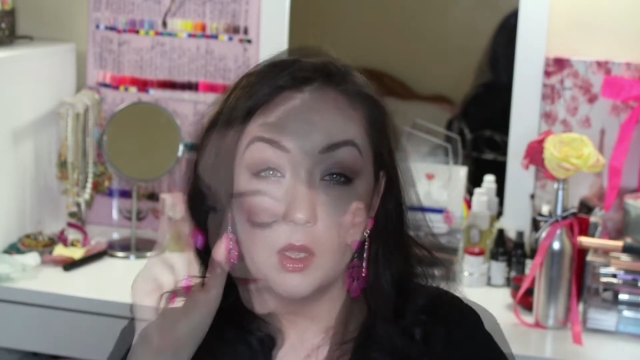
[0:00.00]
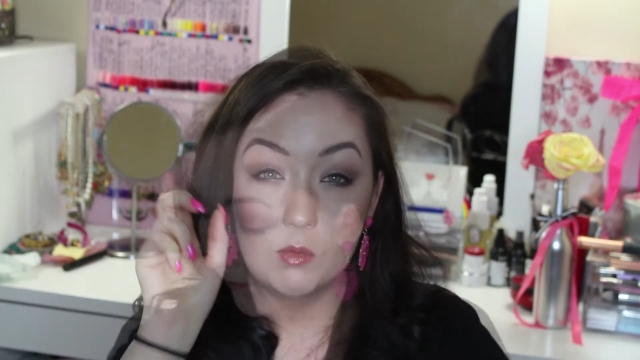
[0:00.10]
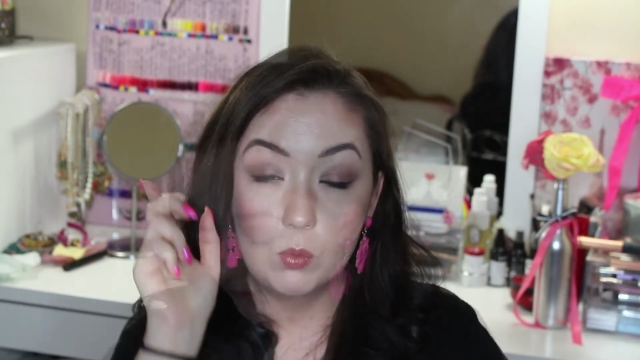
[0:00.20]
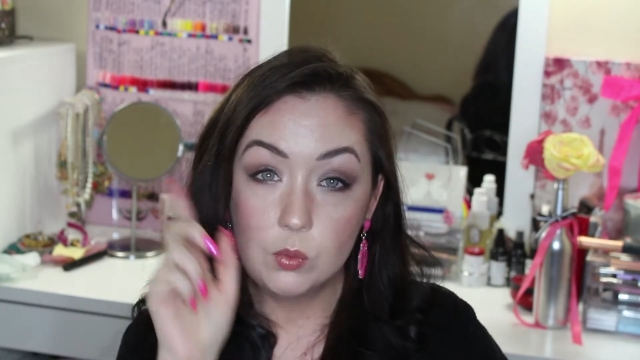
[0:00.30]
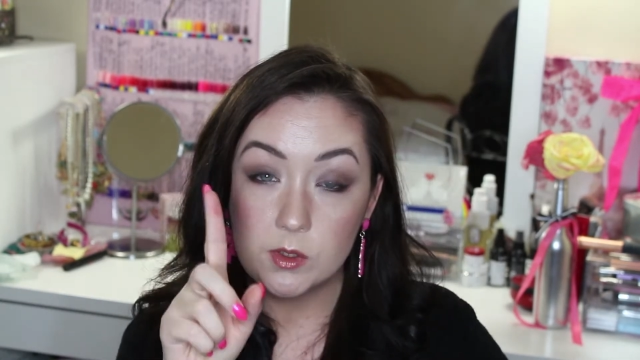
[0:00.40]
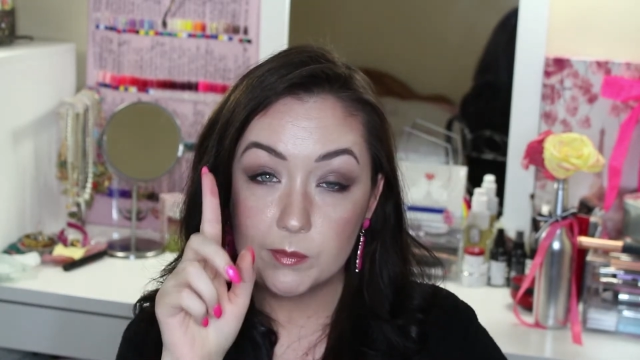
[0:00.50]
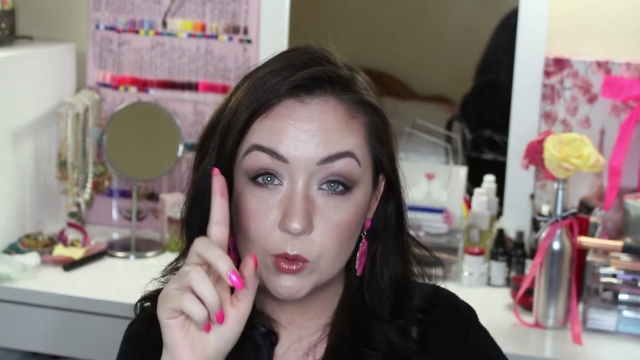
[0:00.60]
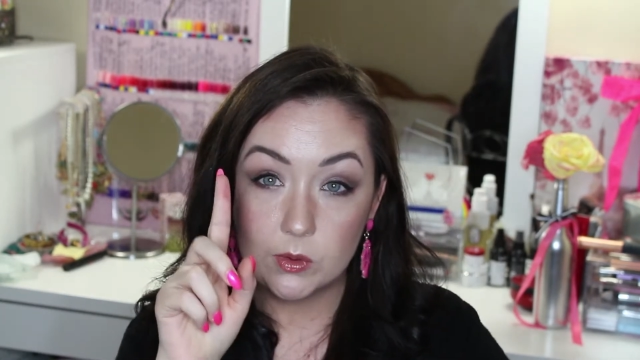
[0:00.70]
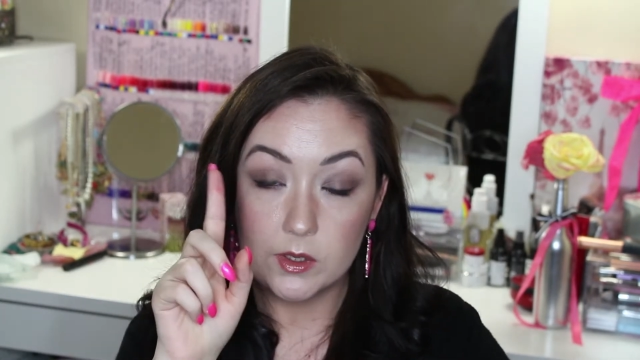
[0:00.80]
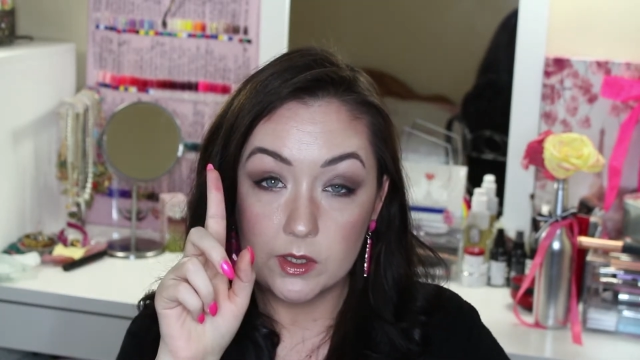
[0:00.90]
I have one
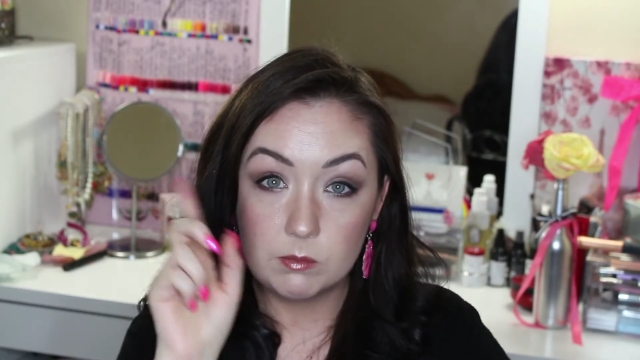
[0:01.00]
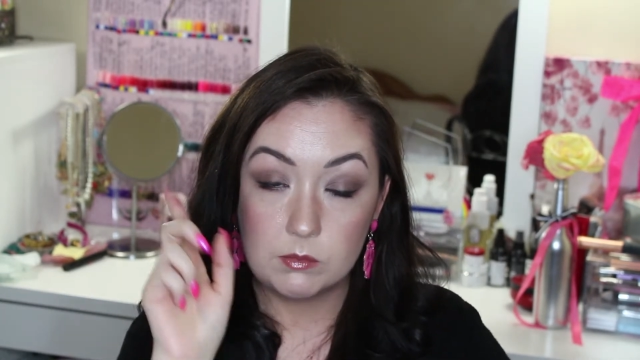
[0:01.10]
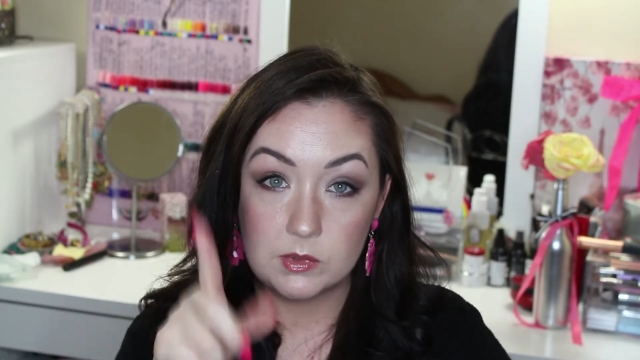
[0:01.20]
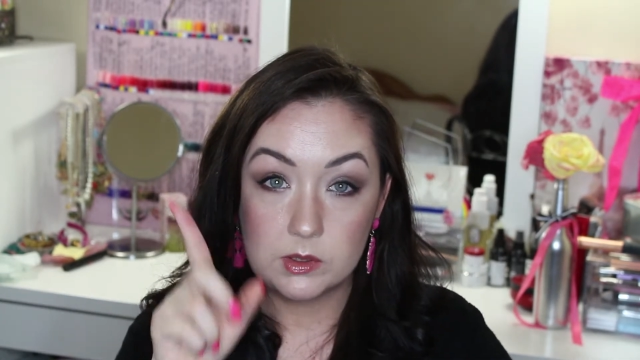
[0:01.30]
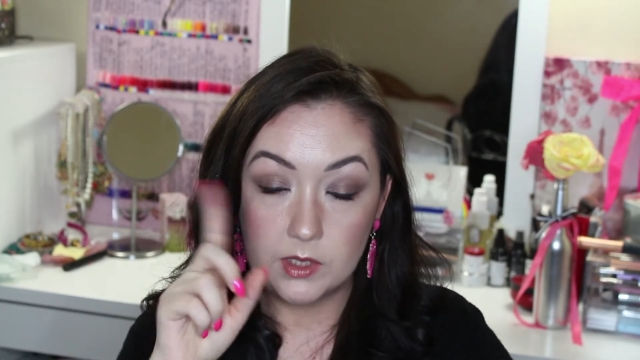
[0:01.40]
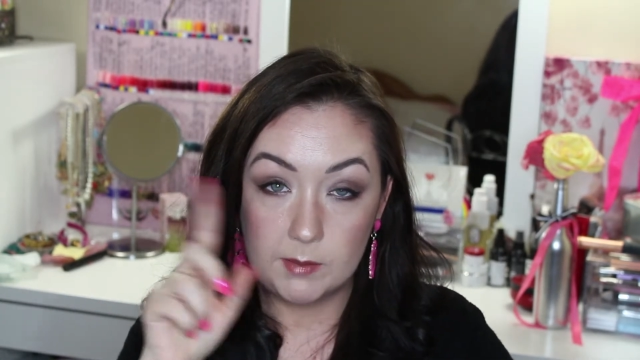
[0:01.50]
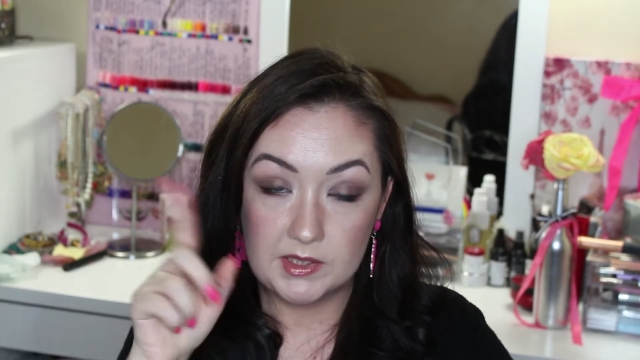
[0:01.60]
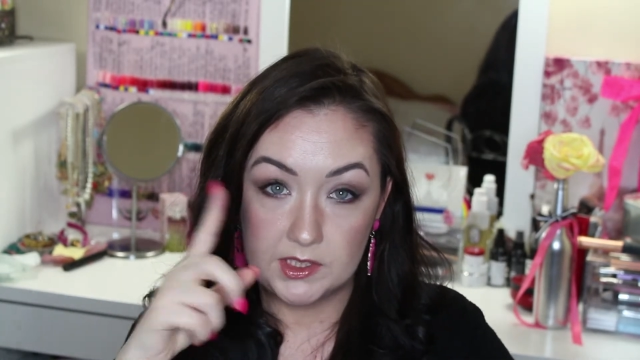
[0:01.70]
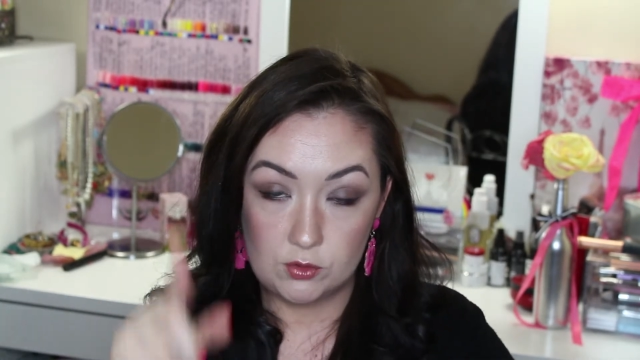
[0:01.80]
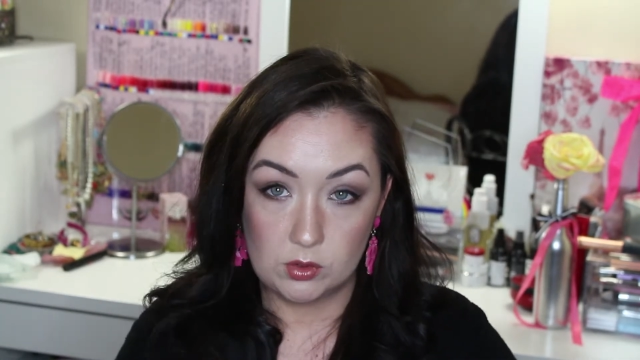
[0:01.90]
more
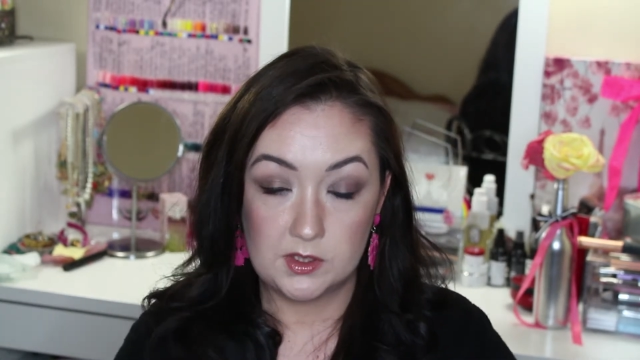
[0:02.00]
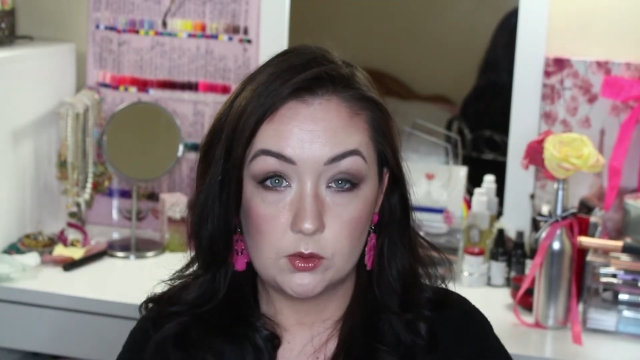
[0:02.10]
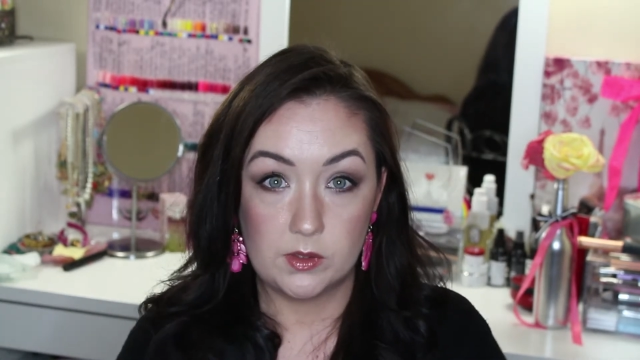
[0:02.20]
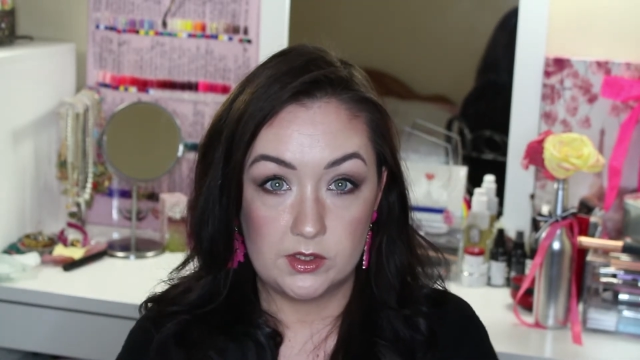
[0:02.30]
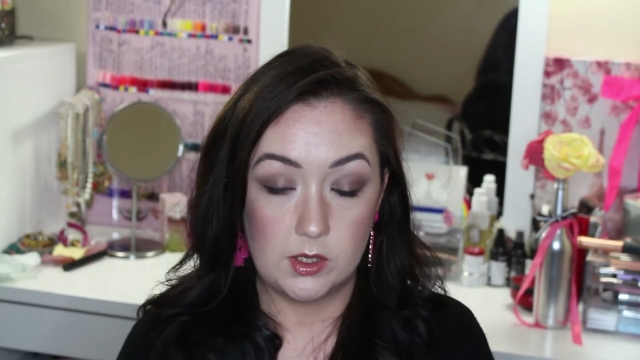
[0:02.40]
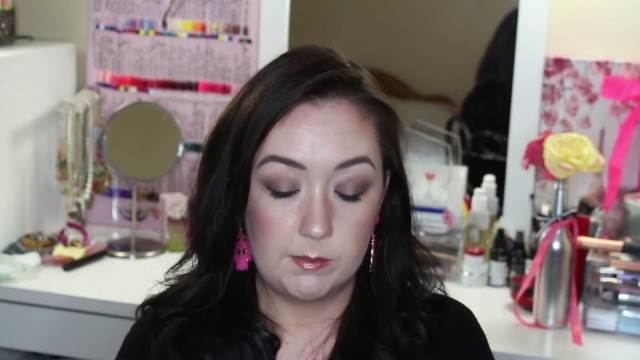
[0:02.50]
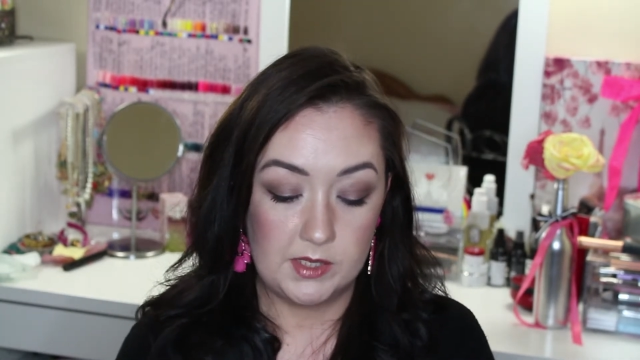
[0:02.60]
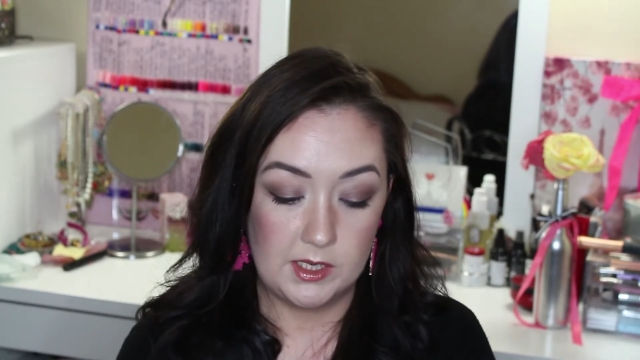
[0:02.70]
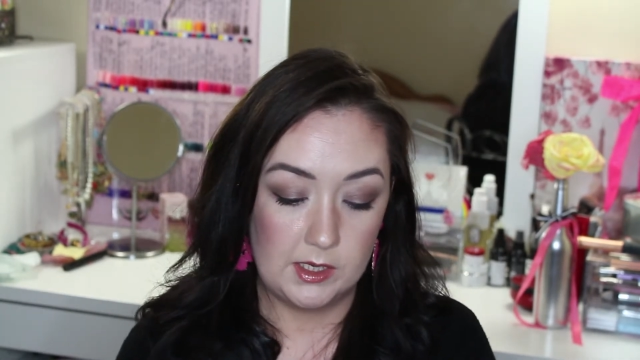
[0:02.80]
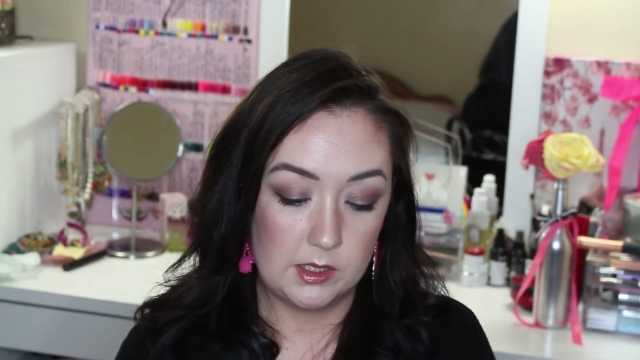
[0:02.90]
chemistry drug story type
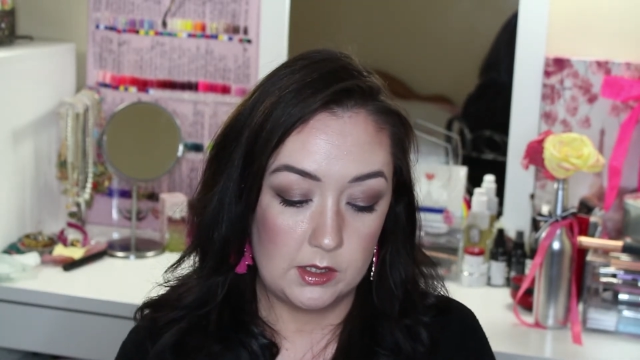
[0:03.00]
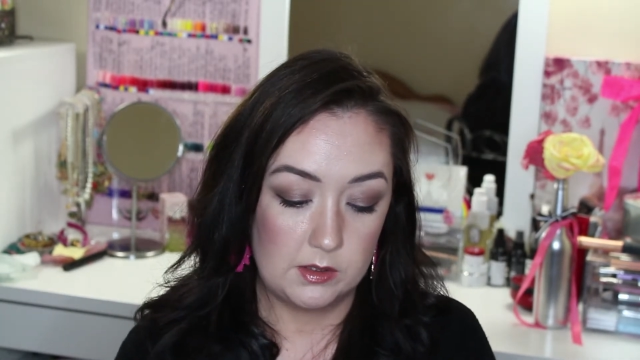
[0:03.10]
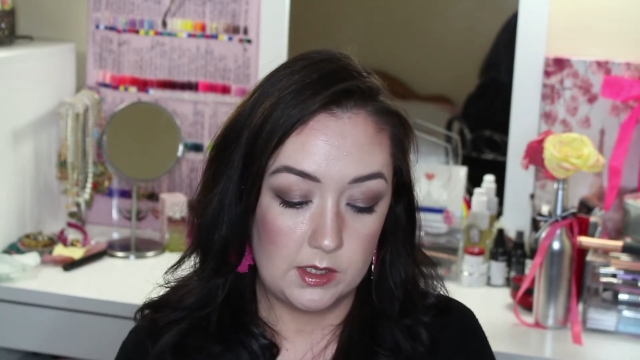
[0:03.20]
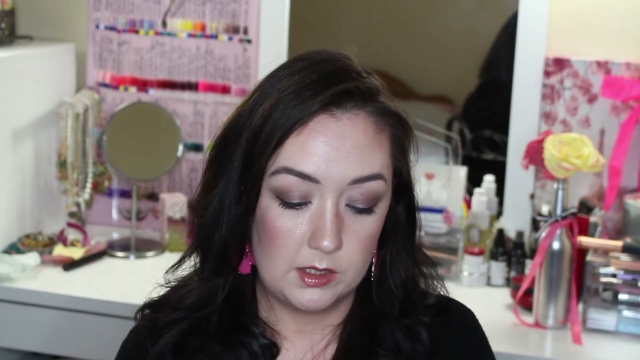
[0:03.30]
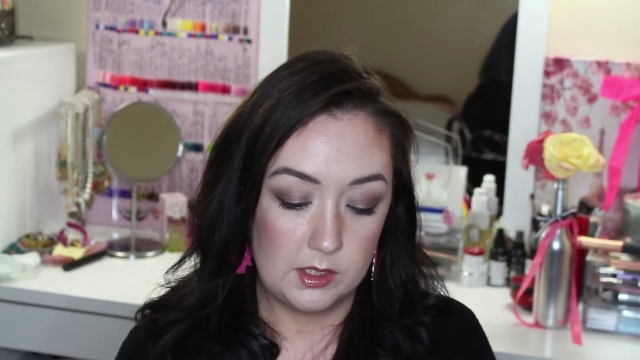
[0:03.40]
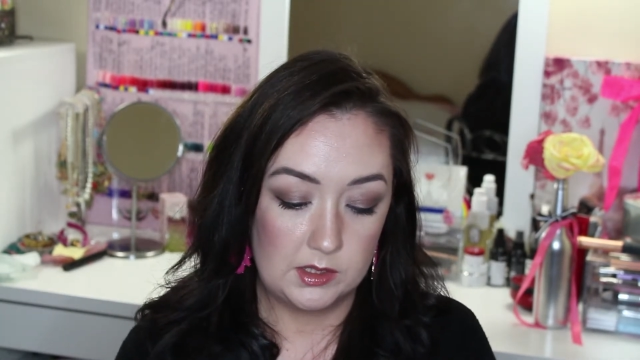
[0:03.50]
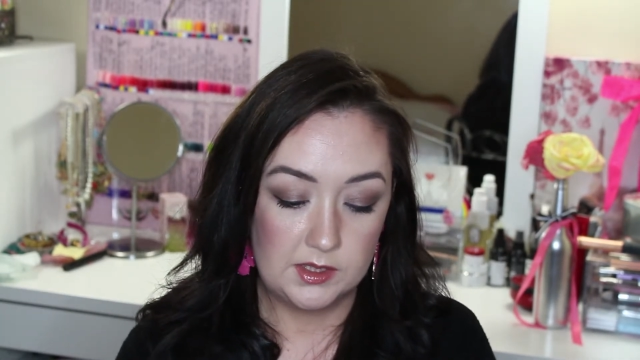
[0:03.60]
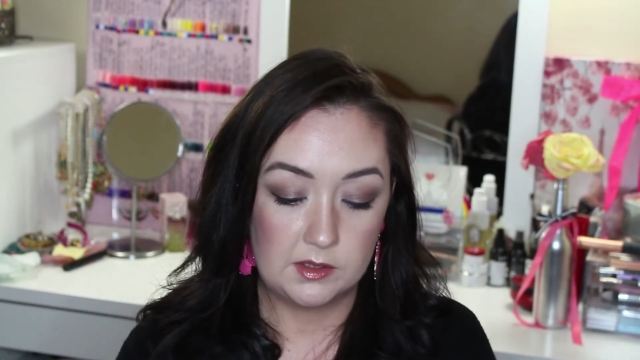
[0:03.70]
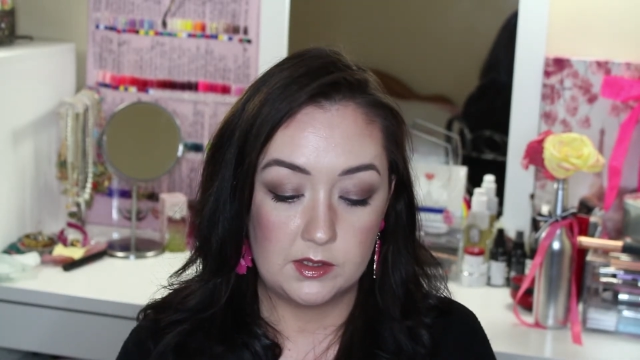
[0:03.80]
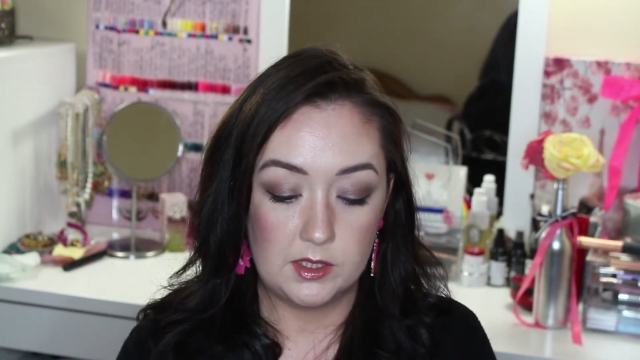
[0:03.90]
thing, and that
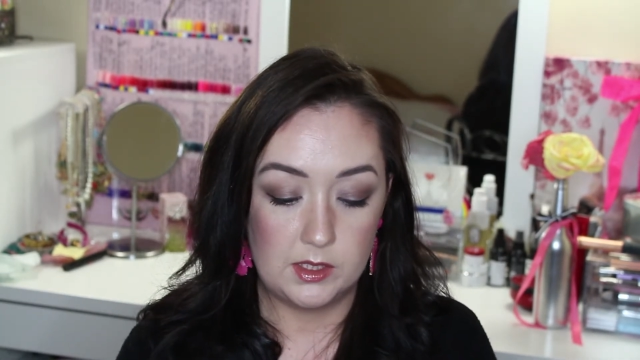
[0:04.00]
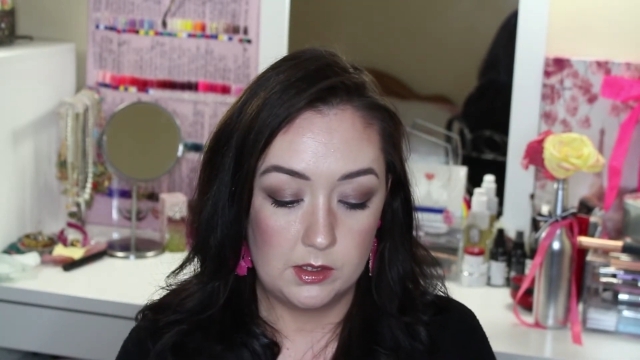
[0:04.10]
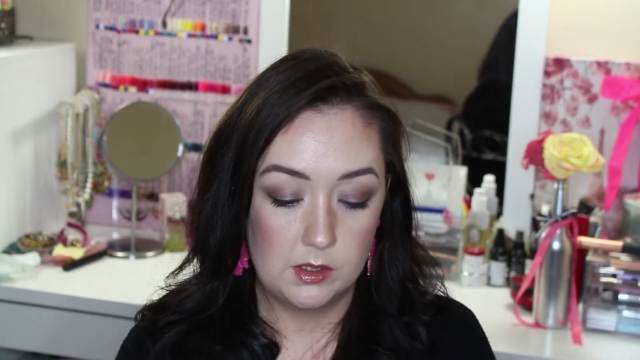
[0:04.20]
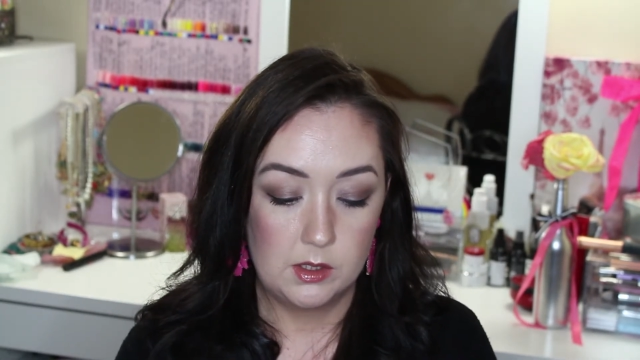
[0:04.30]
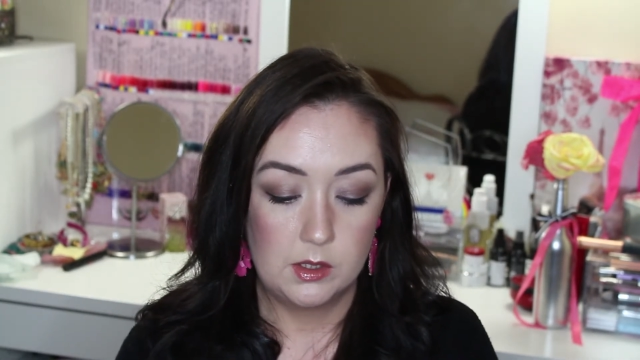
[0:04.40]
is the